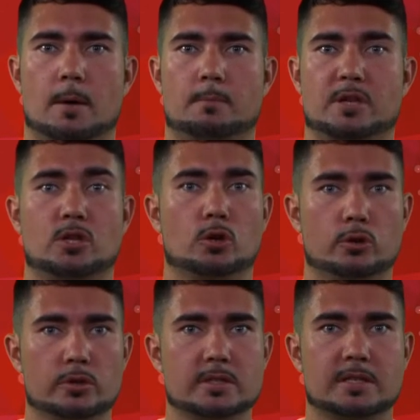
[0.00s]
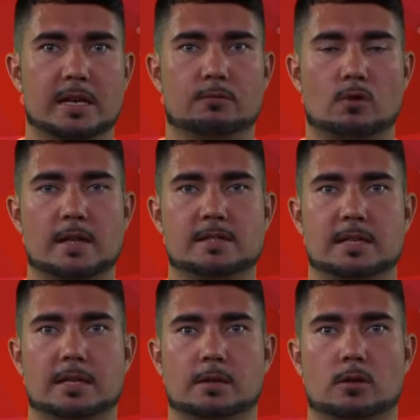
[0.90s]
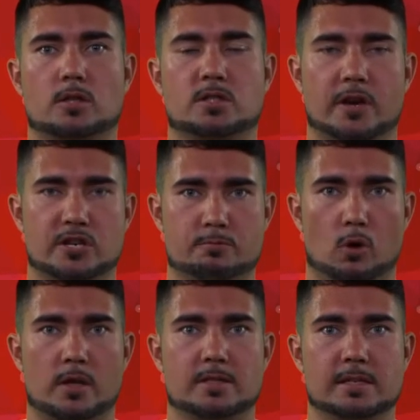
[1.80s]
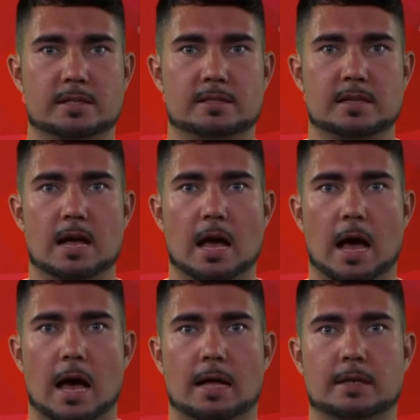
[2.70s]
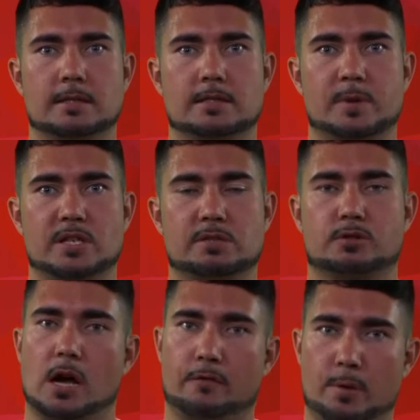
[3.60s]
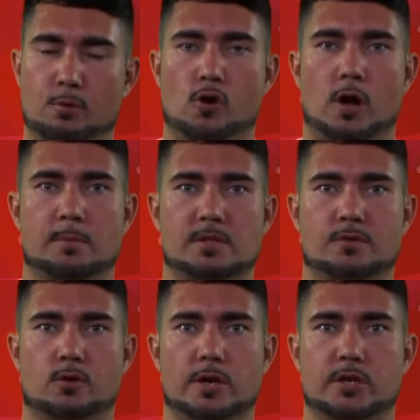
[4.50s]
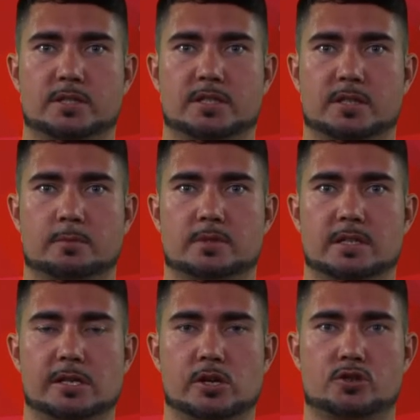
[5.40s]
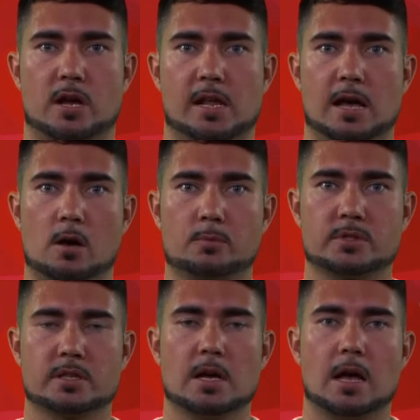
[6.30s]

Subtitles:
be used in writing conservation policies and species recovery programs for ecosystems in the Australian Alps.